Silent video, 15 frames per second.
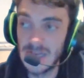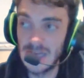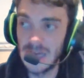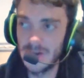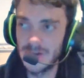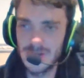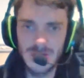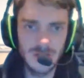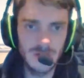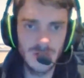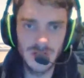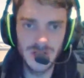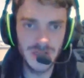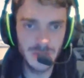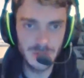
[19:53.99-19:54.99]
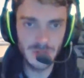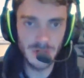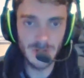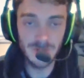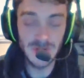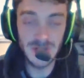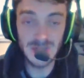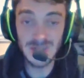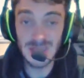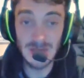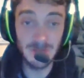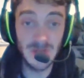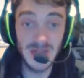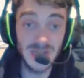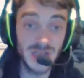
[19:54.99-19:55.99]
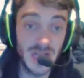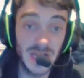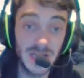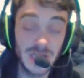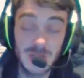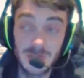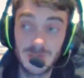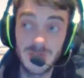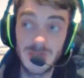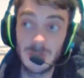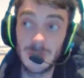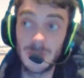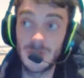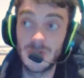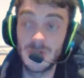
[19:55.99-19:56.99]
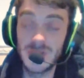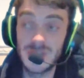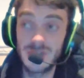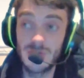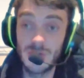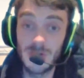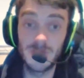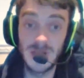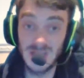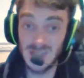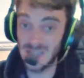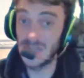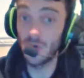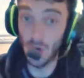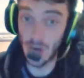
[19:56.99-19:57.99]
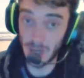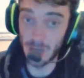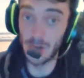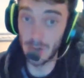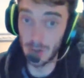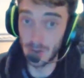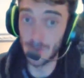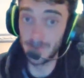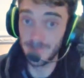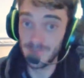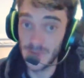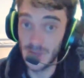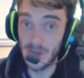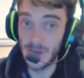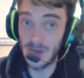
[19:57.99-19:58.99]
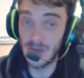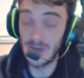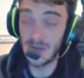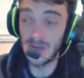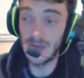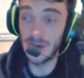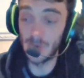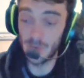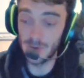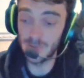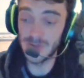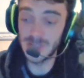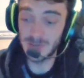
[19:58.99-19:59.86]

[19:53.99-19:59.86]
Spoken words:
and 2 conditional draft picks that may change simply because draft picks get traded a lot. And I wouldn't be